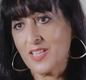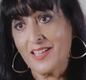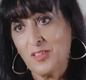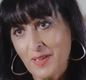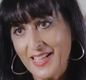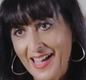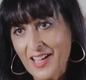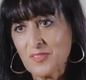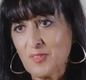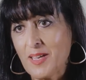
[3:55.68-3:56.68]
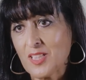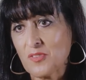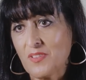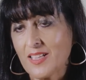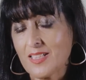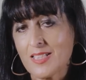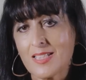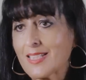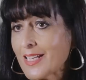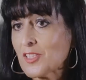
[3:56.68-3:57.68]
taking your money out of a managed fund
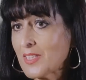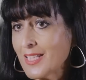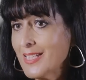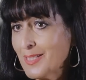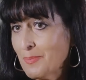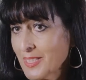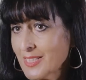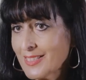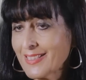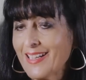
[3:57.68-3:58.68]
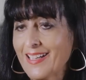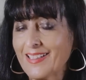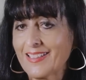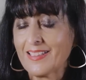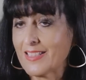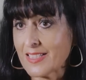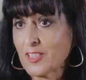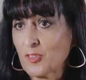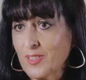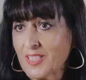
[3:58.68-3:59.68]
is actually the easy bit. That's
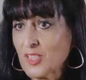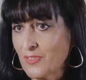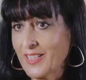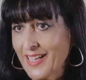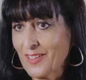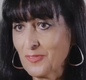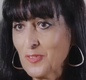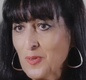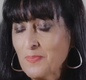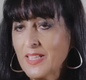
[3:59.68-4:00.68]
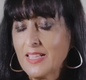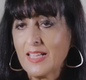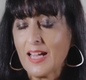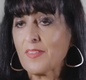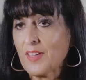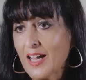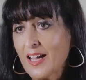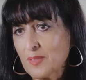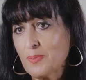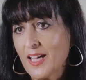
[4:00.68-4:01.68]
literally just filling out a form. The
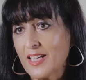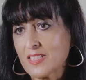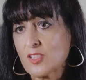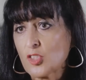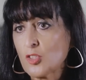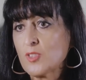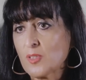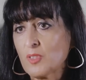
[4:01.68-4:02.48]
harder part is choosing